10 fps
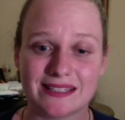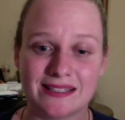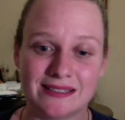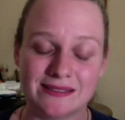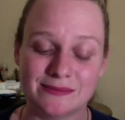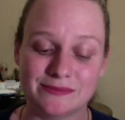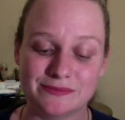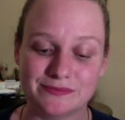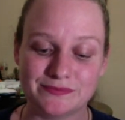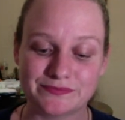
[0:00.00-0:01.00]
And
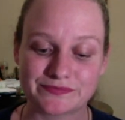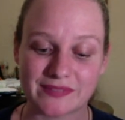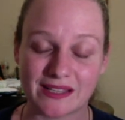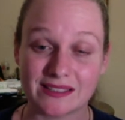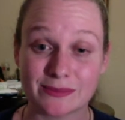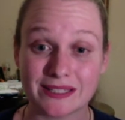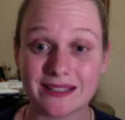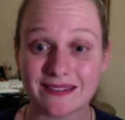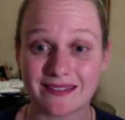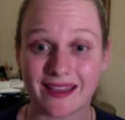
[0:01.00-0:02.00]
as well
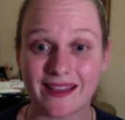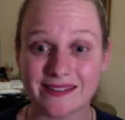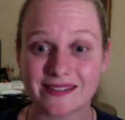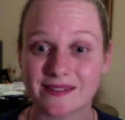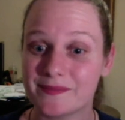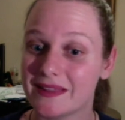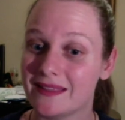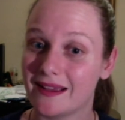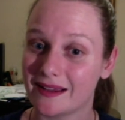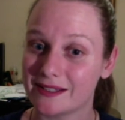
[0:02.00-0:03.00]
as that,
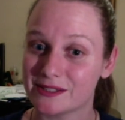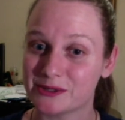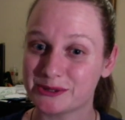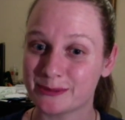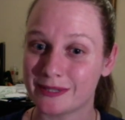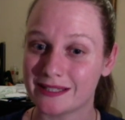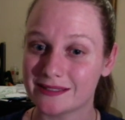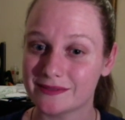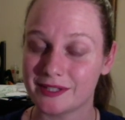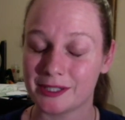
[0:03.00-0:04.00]
like I told you in my
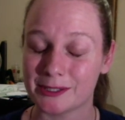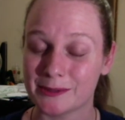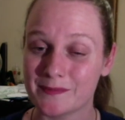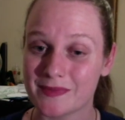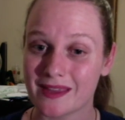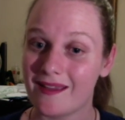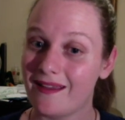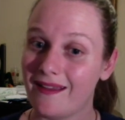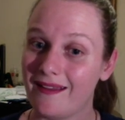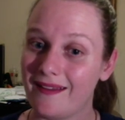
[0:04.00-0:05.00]
last video,
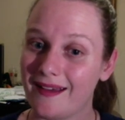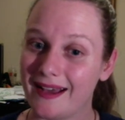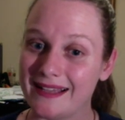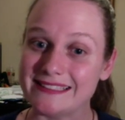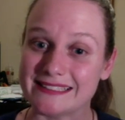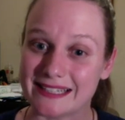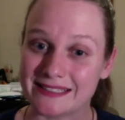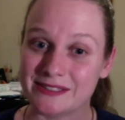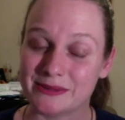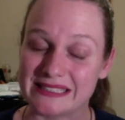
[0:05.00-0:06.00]
I
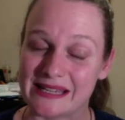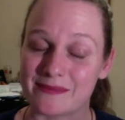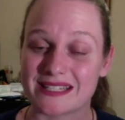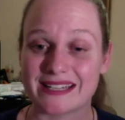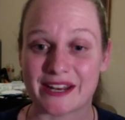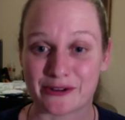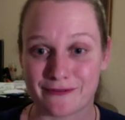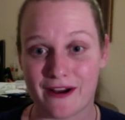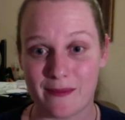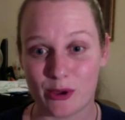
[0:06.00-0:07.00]
decided to attempt
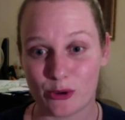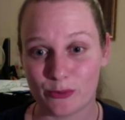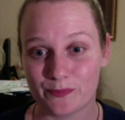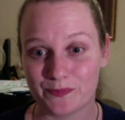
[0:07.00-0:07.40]
NaNoWriMo.